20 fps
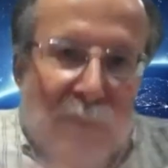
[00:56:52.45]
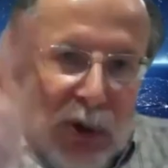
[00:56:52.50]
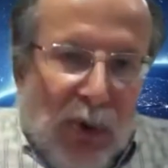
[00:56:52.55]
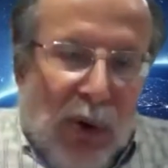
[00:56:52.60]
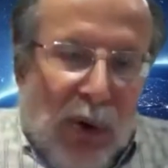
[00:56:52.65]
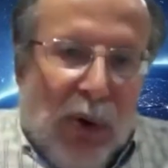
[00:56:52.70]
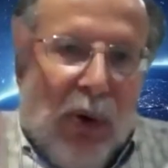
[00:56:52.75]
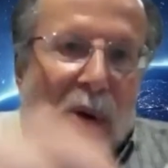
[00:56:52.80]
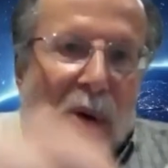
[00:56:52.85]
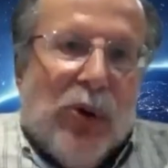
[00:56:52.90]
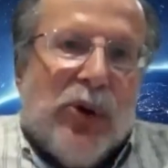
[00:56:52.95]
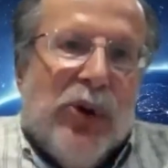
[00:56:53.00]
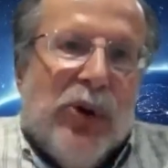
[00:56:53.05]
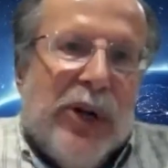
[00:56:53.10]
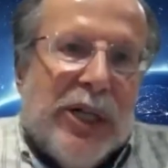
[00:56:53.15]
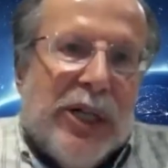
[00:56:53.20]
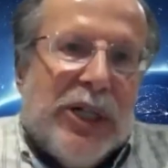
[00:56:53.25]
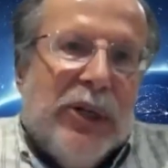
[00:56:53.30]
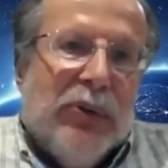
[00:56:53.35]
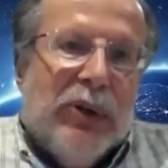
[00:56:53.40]
quote unquote
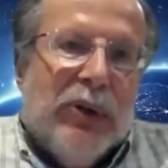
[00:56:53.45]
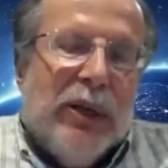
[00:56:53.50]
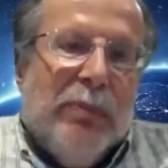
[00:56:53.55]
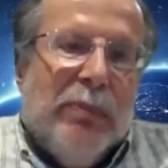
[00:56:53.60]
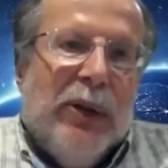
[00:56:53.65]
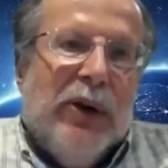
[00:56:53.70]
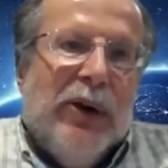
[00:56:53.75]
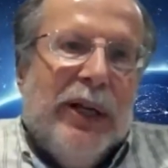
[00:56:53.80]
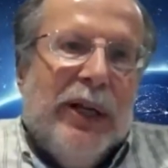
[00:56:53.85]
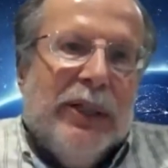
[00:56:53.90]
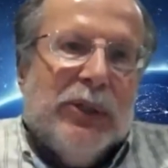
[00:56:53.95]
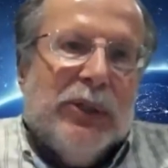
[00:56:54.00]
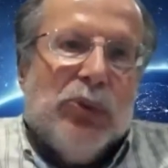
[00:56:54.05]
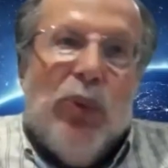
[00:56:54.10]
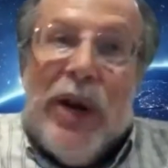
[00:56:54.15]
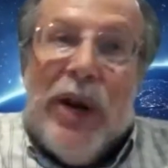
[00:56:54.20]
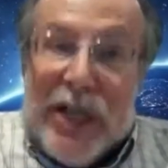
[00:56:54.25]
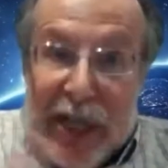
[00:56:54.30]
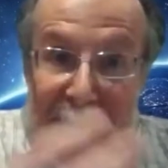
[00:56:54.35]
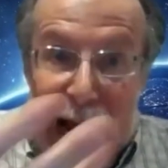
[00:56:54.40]
traditional communities,
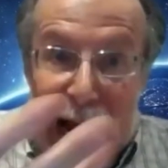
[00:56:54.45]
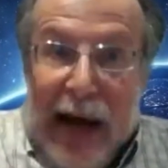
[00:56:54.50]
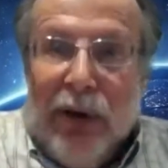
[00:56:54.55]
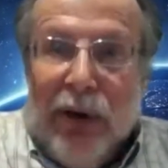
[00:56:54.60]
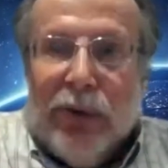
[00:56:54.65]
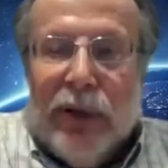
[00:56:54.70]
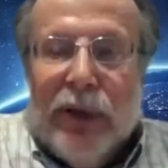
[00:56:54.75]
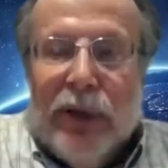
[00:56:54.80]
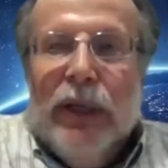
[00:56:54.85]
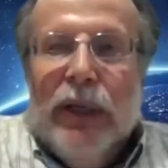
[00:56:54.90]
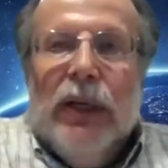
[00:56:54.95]
reaching out